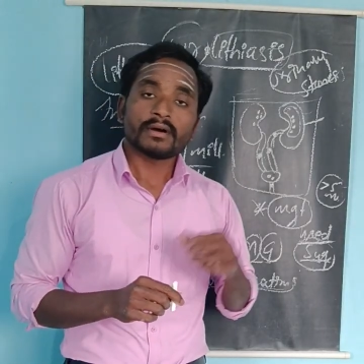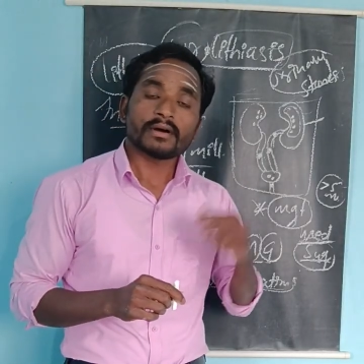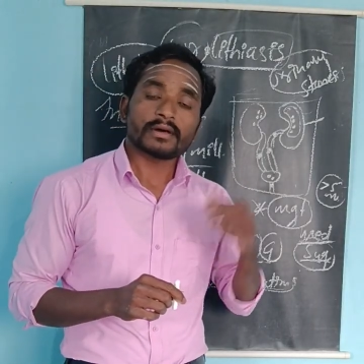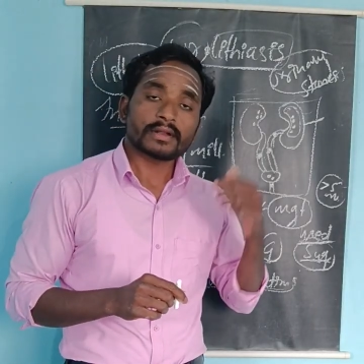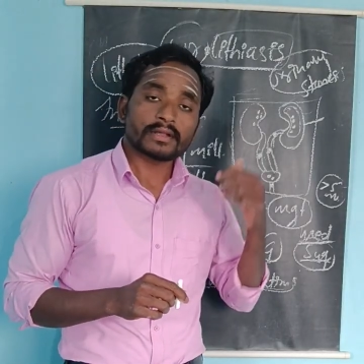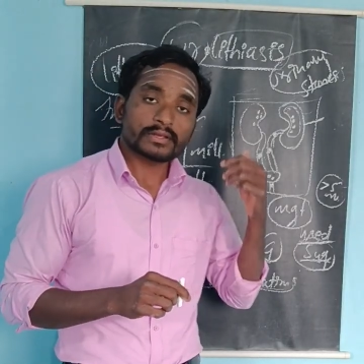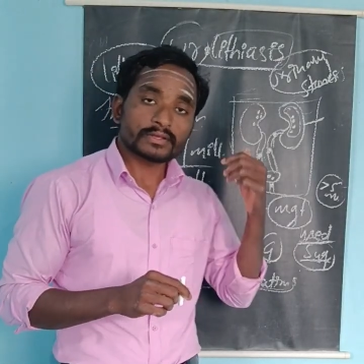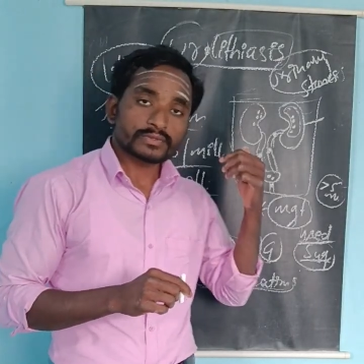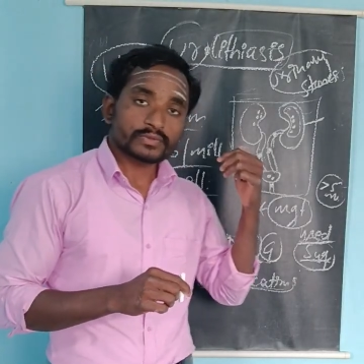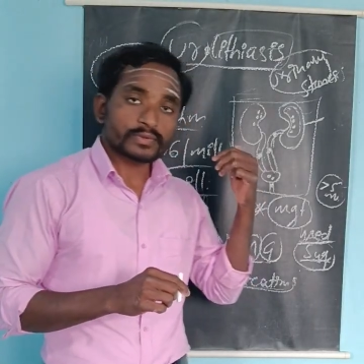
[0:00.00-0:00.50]

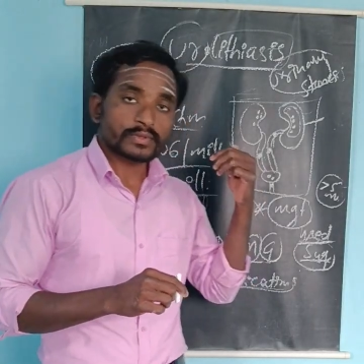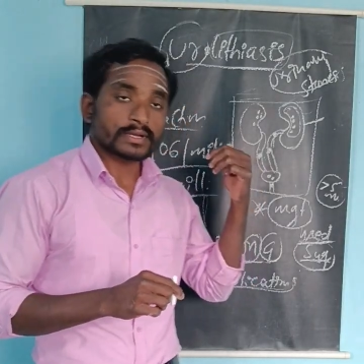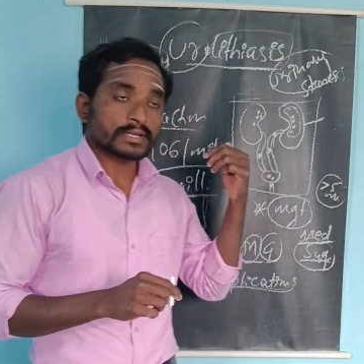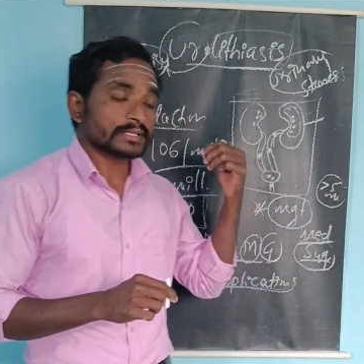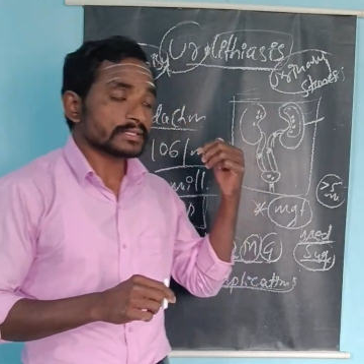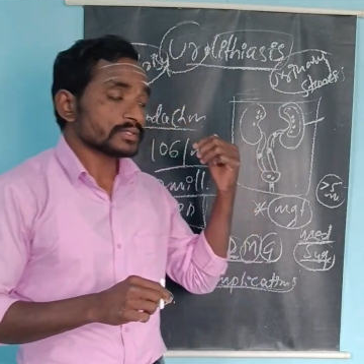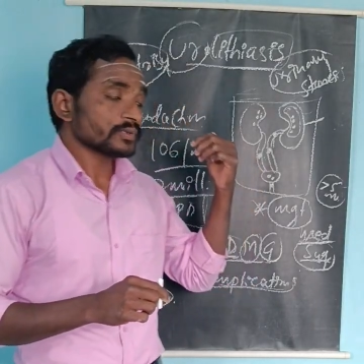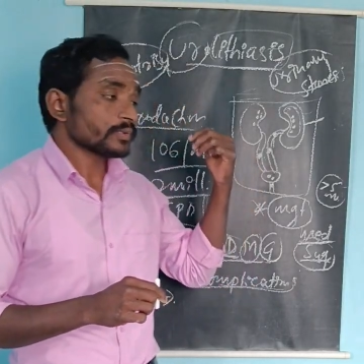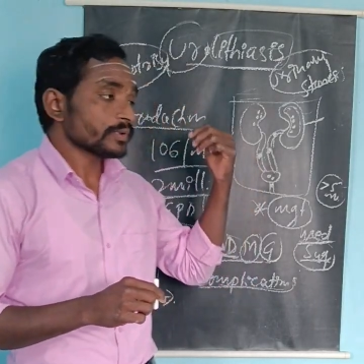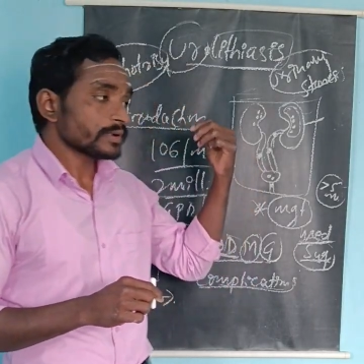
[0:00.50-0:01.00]
or so that
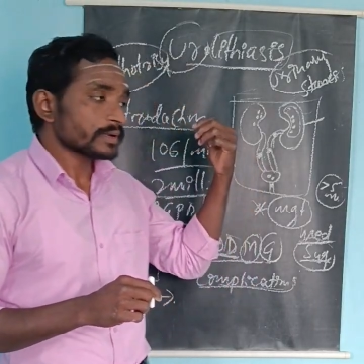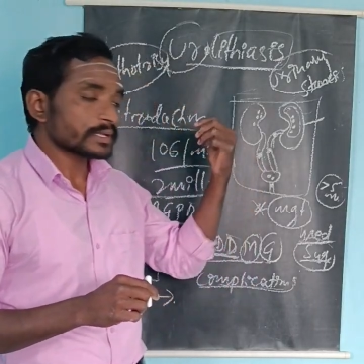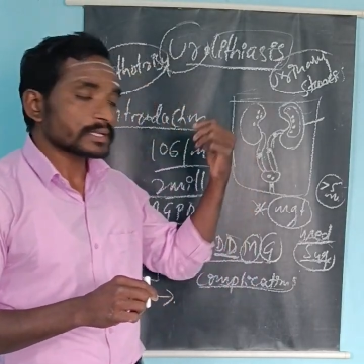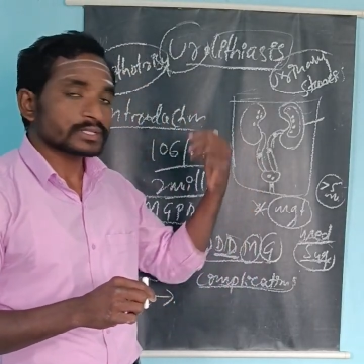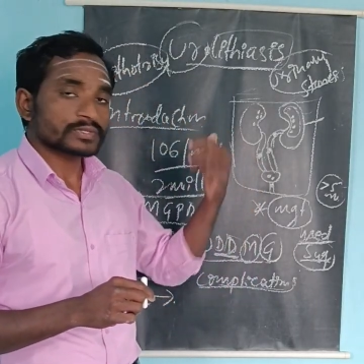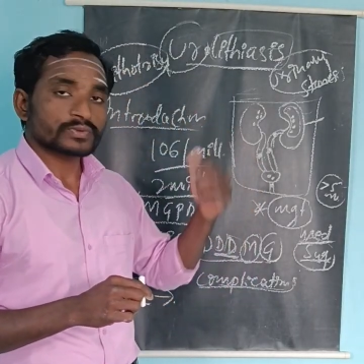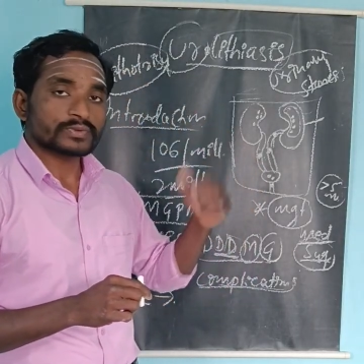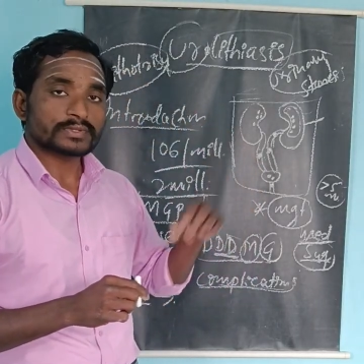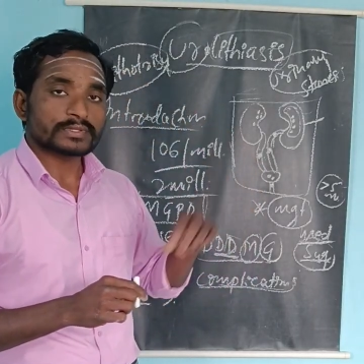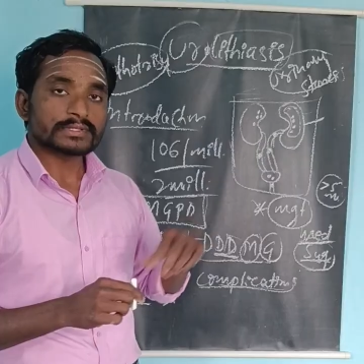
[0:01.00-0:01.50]
is urinary
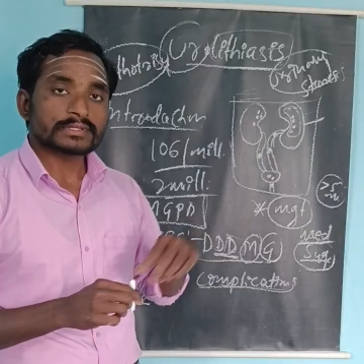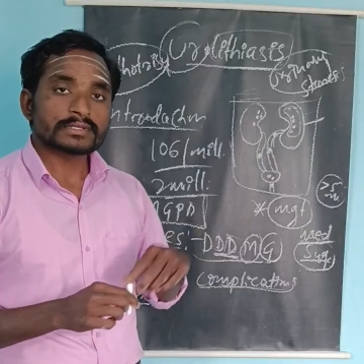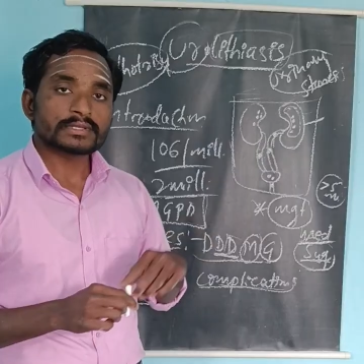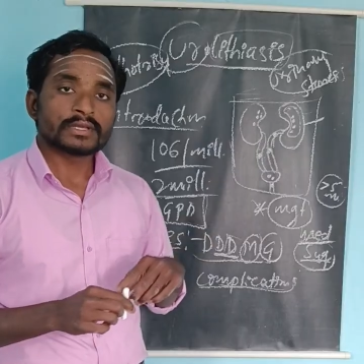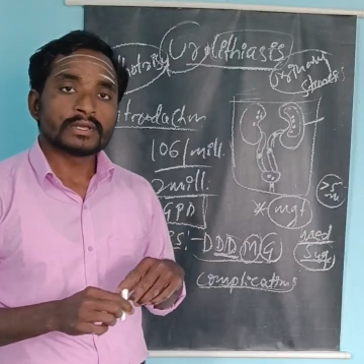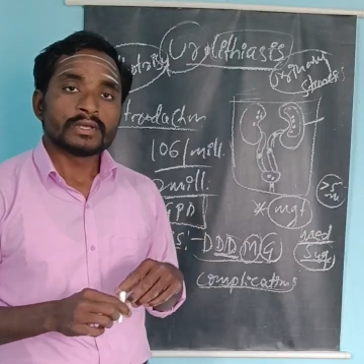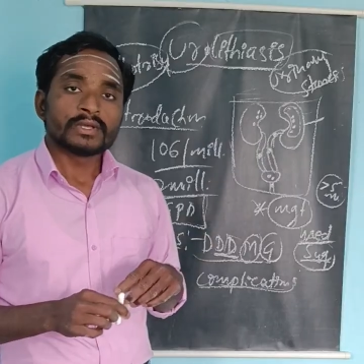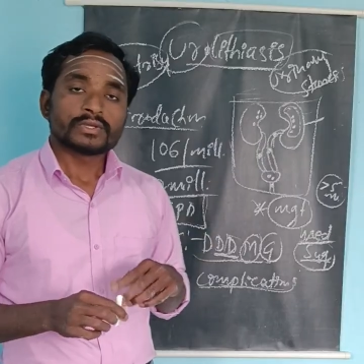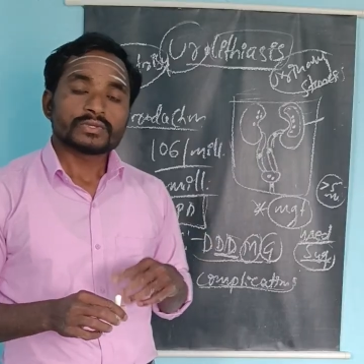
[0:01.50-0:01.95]
stones.